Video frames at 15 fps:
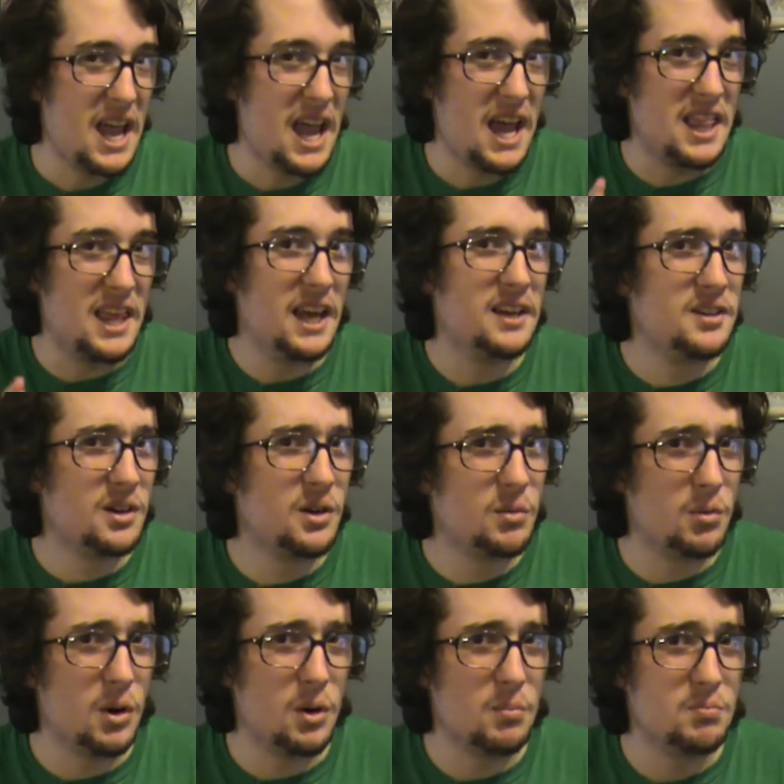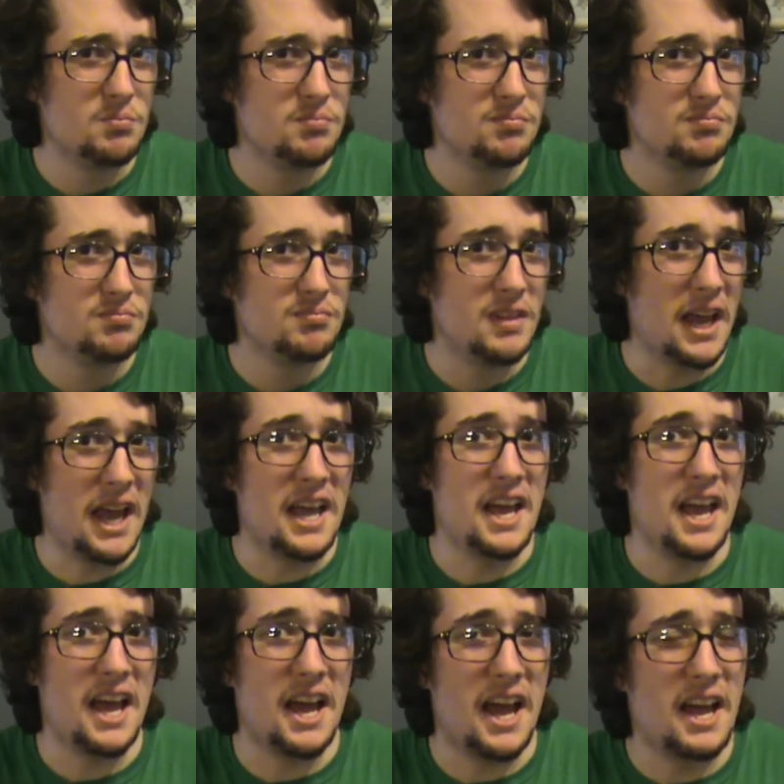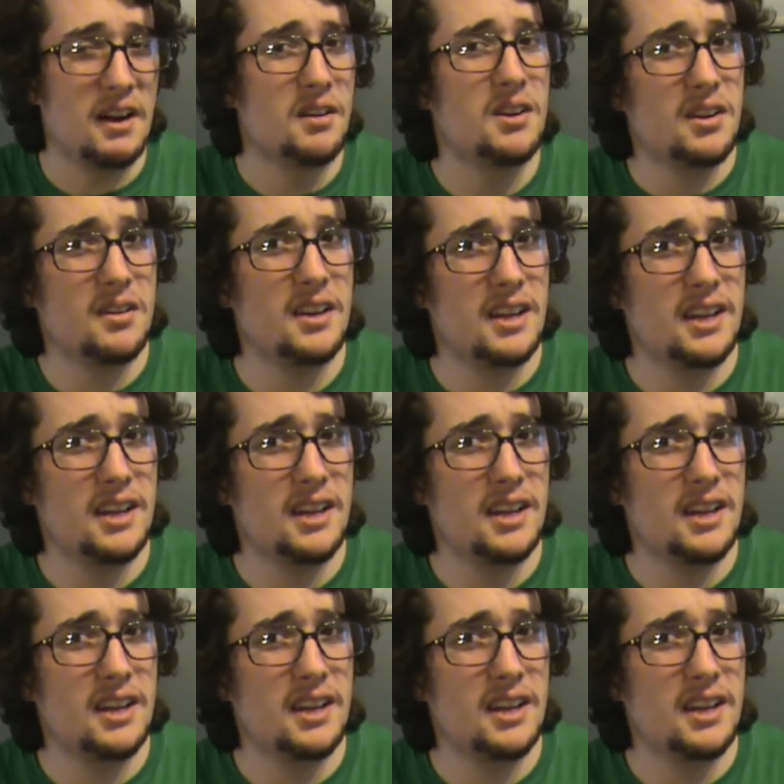And they entered a room. Eh, I don't know.